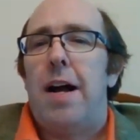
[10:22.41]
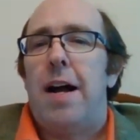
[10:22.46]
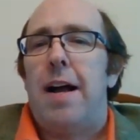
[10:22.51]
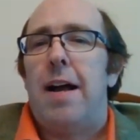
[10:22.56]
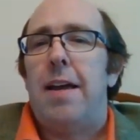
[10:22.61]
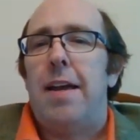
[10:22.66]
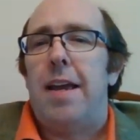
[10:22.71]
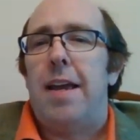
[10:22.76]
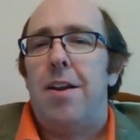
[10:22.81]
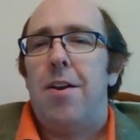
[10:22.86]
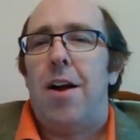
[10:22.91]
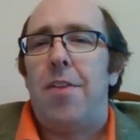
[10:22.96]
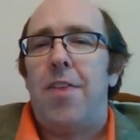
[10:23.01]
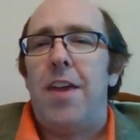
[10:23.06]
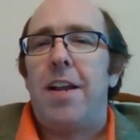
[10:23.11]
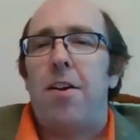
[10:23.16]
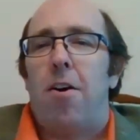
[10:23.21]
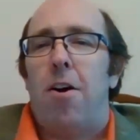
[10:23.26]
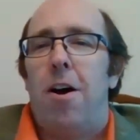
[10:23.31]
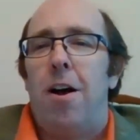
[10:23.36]
I
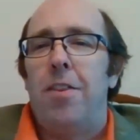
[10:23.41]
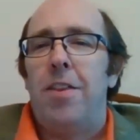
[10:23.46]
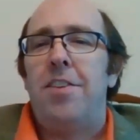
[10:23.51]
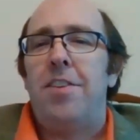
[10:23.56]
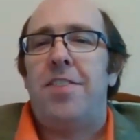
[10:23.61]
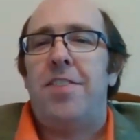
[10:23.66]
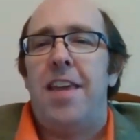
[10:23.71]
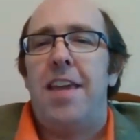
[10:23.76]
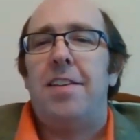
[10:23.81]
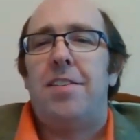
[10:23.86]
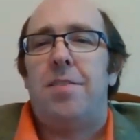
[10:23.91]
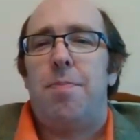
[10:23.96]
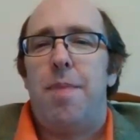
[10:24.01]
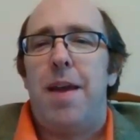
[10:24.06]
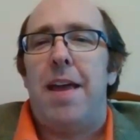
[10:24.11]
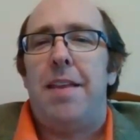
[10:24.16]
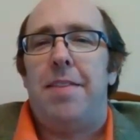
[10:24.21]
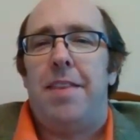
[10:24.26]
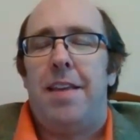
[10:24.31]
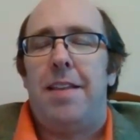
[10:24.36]
think all these things
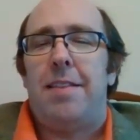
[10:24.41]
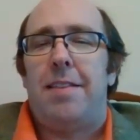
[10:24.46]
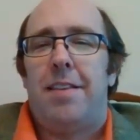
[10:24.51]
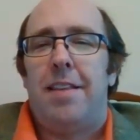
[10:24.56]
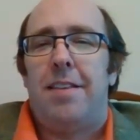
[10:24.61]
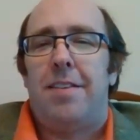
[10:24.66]
meant that